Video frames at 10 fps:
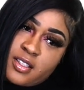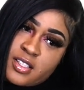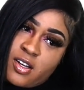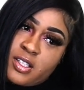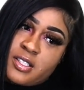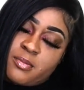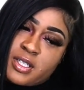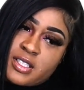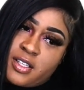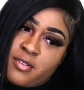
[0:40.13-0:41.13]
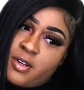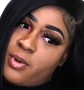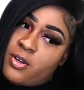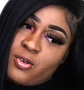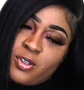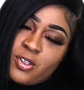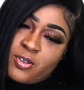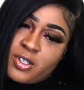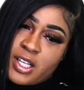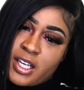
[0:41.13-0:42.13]
Talking to myself, come on, you can
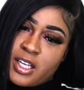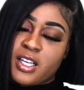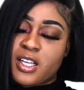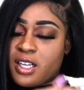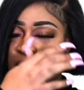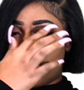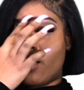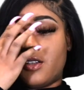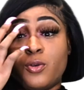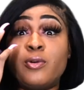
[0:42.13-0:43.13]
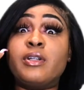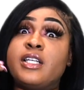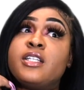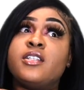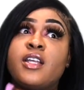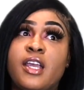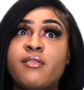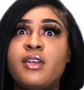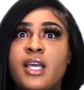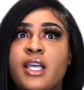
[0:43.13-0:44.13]
do it. Like, doing it
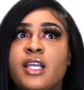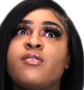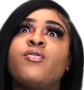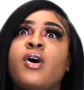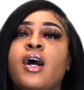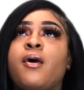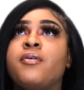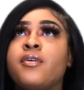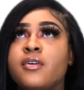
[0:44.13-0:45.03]
every day for an hour.